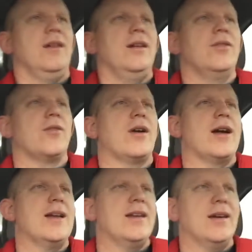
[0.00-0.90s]
in the
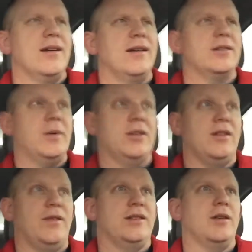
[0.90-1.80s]
rain,
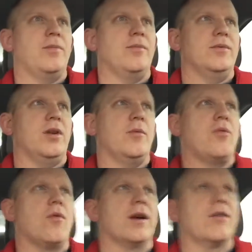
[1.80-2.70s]
especially if it's a
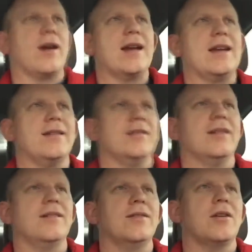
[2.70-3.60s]
pouring rain
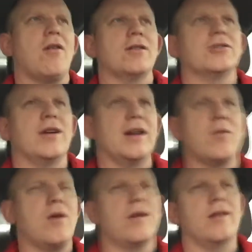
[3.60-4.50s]
and the car's
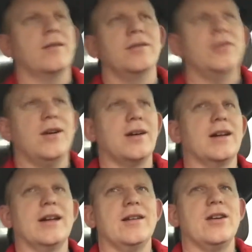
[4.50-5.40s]
treading water. You're not
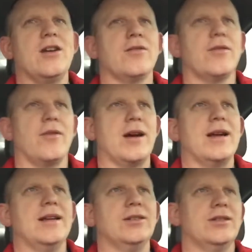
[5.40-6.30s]
going to get near the
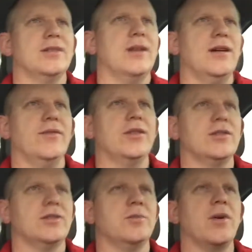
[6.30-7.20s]
range. If
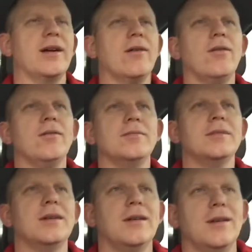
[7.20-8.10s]
it's a sprinkle,
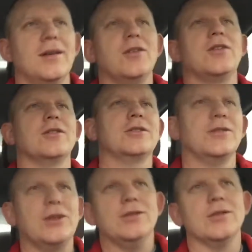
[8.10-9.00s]
you're
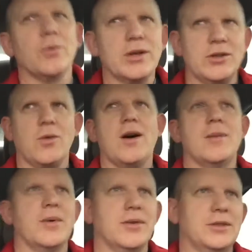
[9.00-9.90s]
still using the windshield
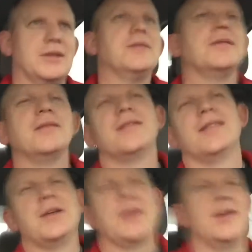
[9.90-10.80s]
wipers, so
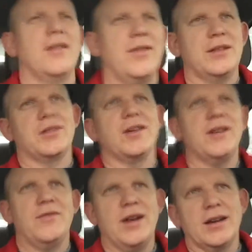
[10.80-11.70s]
that's going
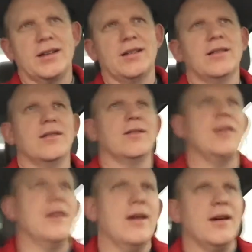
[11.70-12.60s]
to affect the